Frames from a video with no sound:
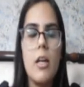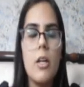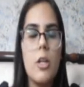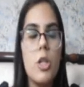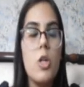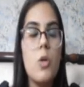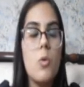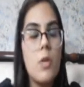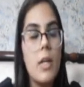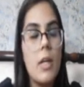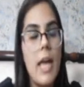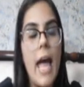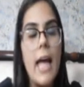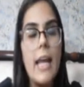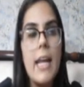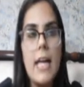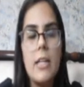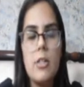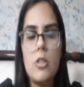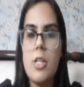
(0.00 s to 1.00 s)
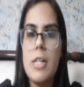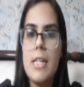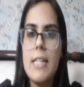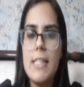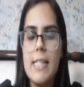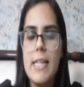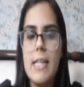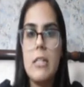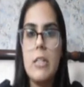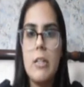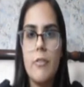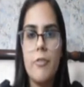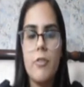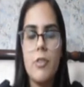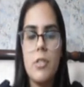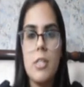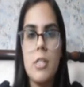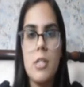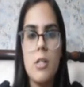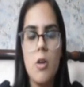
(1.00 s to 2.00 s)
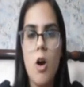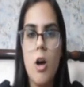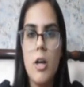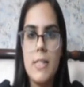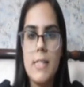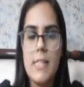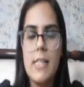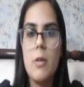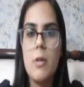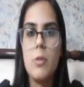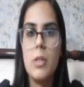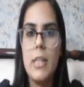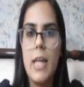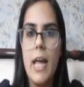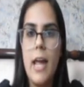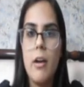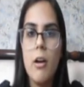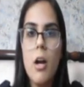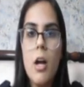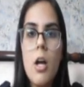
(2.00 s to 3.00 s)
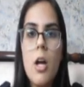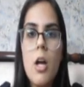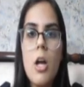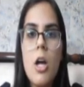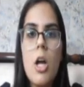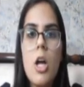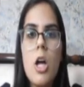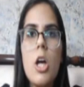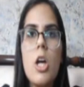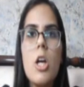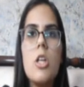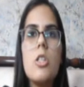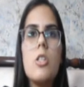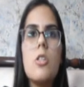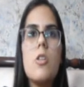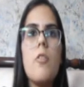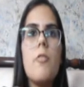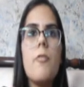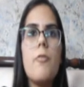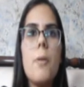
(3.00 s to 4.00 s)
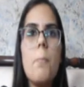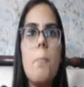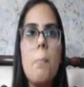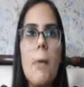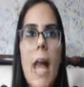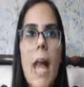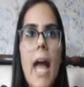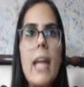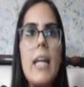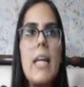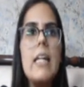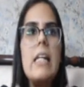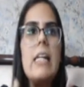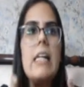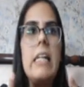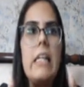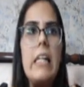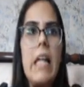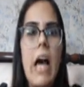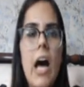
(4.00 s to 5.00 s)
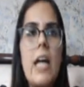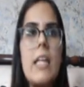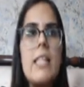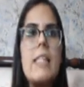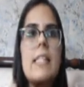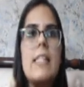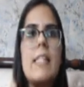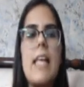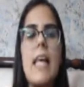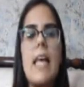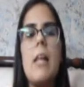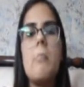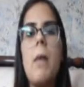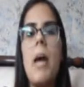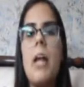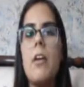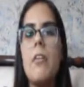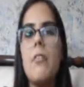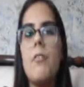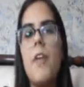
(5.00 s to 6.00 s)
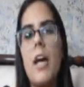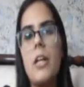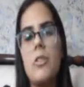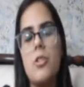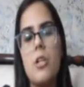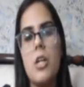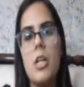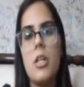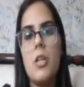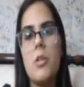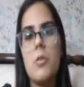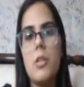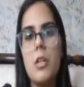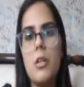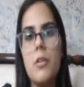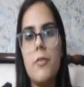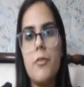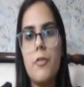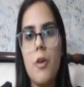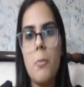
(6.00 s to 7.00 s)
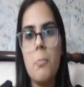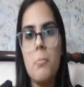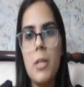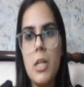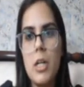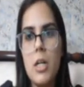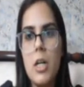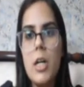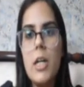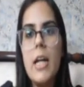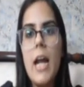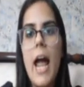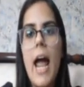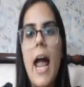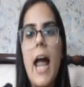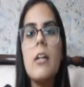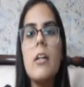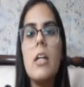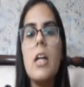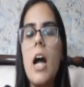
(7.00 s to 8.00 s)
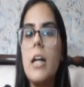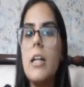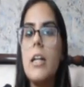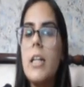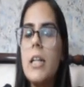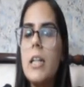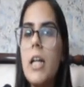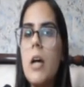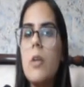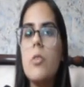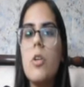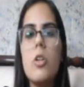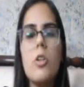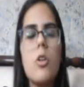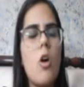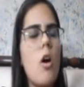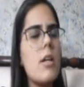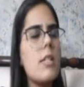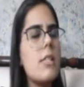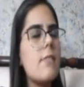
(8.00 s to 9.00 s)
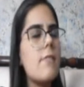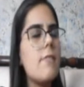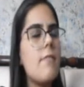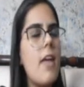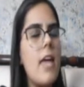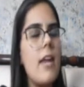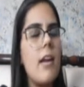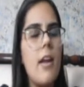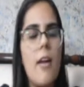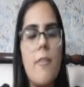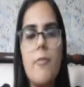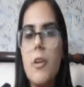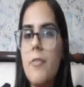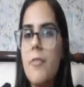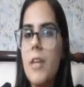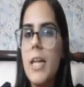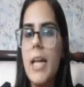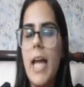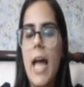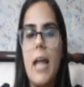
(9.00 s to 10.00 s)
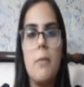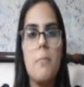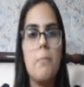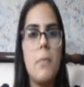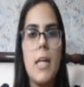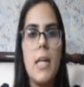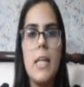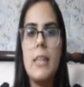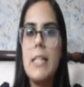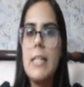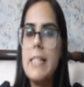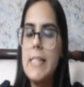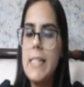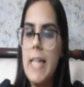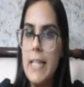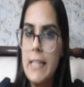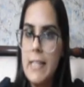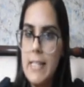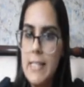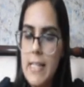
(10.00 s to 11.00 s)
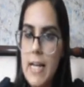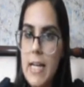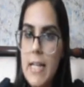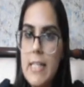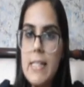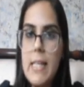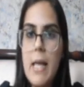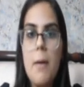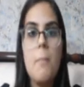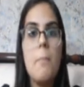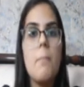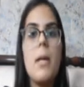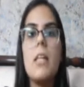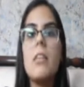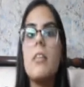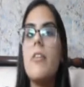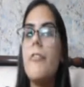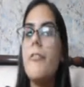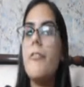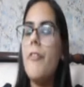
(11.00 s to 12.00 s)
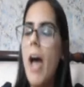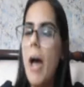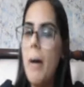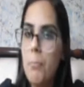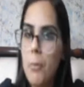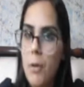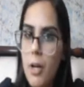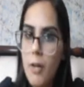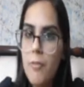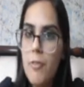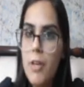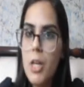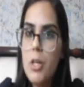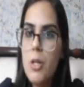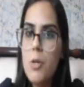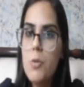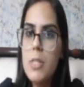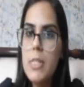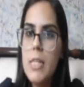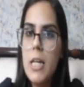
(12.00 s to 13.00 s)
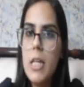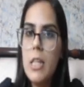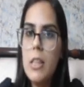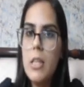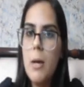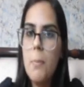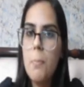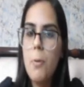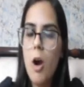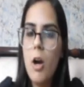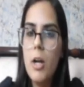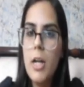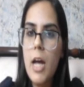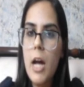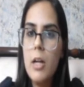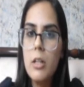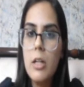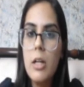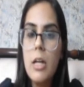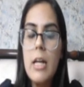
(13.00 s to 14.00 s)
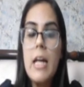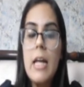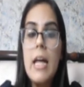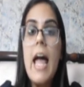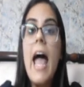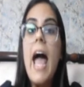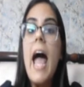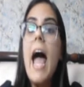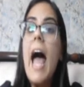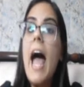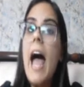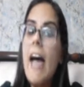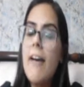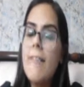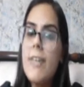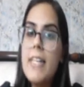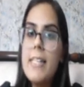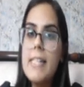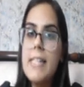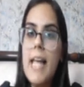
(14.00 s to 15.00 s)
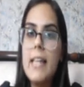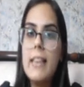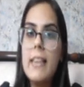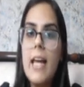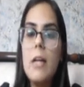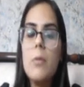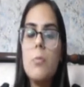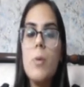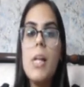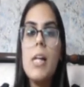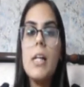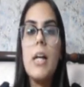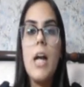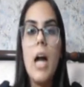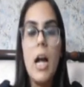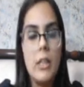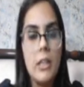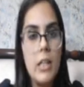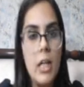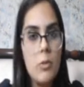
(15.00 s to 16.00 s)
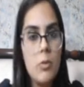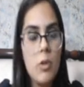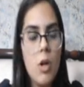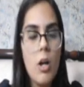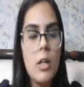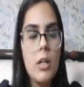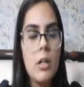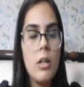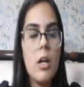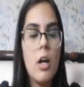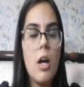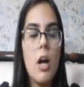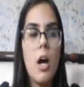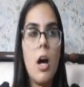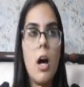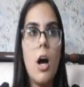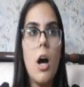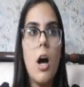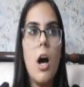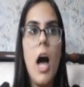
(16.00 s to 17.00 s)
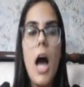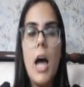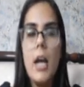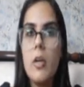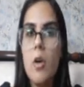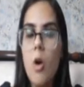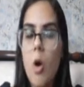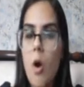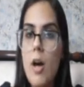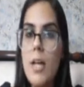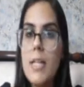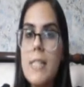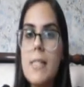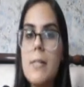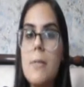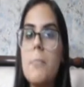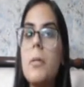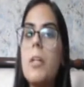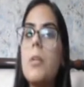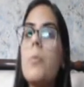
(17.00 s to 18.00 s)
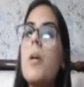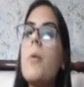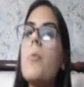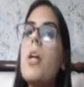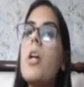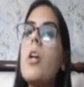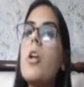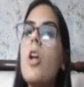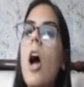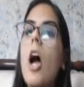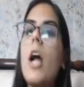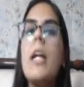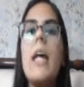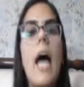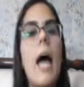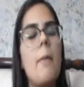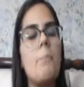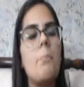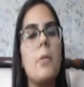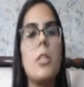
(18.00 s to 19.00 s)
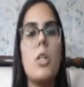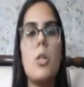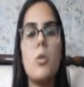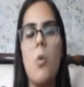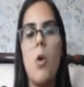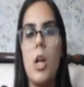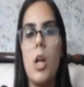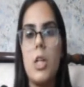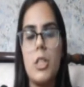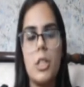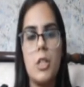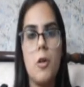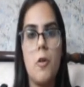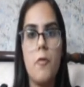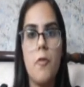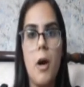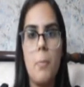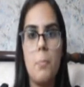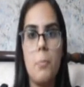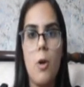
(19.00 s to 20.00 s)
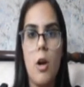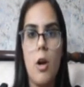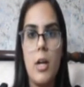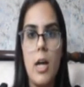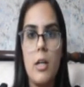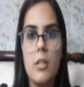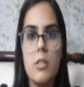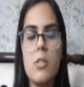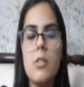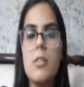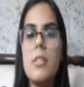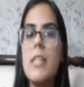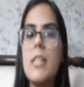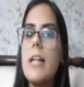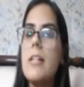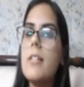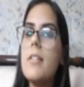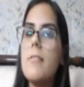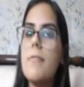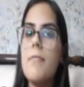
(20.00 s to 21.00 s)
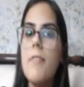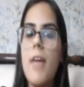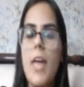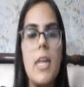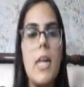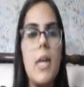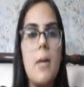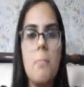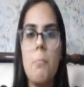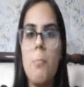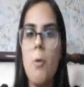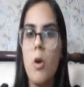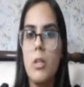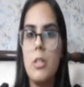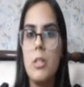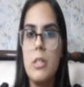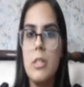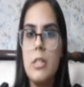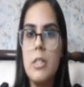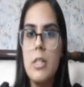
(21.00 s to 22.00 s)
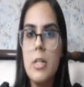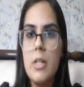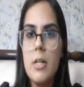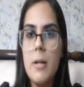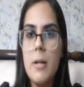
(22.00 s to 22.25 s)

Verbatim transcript: You can actually see a difference in cost out there. So we're planning a large scale manufacturing unit from here and cutting down on costs wherever we can, be it the sensors, be it the fabric we are using in the product. Having said that, we'll cut down on uh, our costs, but we will not hamper the quality of our products. So that is very important.